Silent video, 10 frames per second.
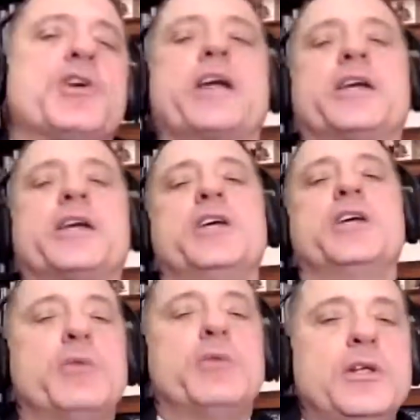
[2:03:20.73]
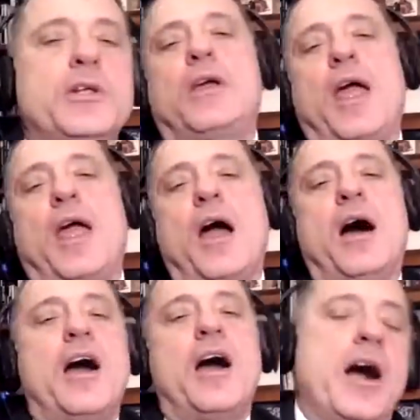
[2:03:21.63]
to strike a deal with the
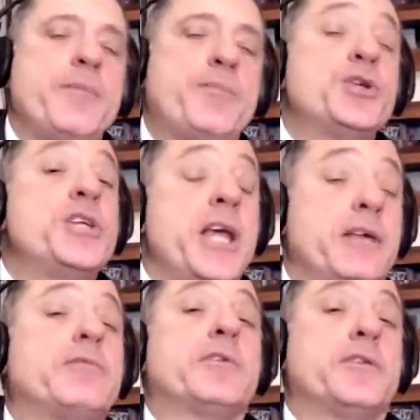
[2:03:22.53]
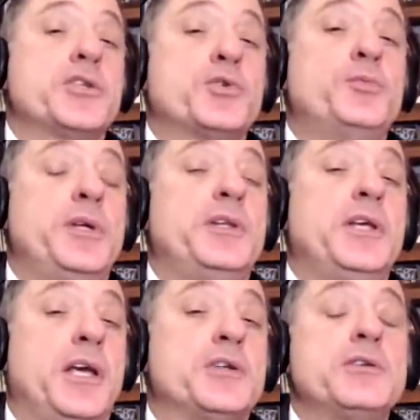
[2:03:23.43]
UK. I predict that this will
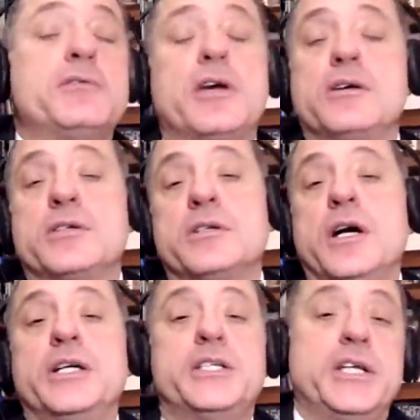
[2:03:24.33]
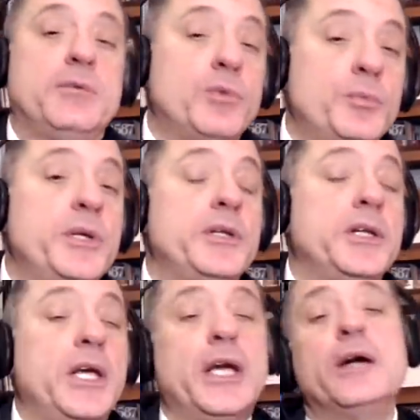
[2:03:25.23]
be the year, 2019 will
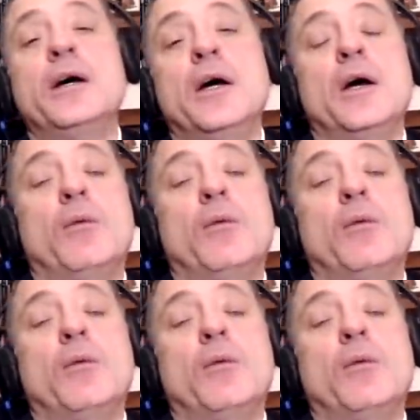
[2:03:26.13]
be the year